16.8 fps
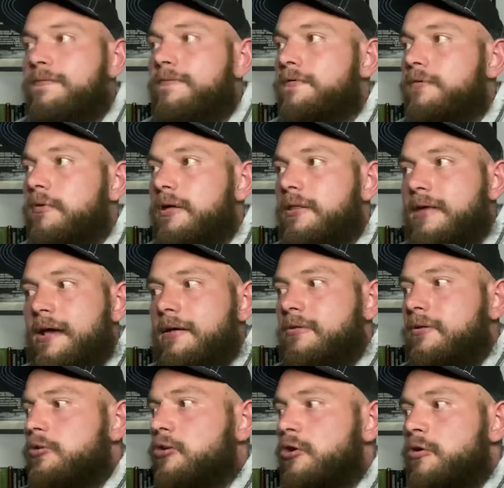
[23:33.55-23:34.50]
you
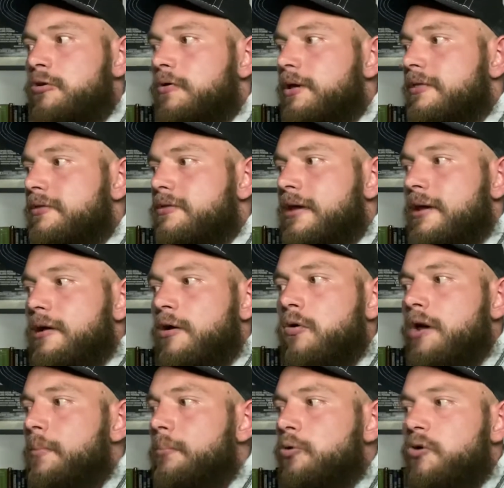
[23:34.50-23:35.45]
can say, okay,
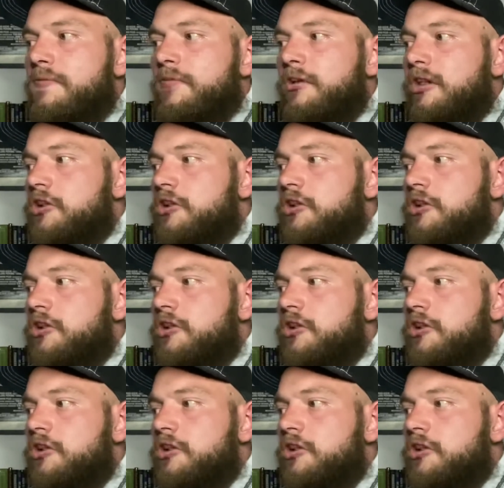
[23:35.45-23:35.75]
I'm not even gonna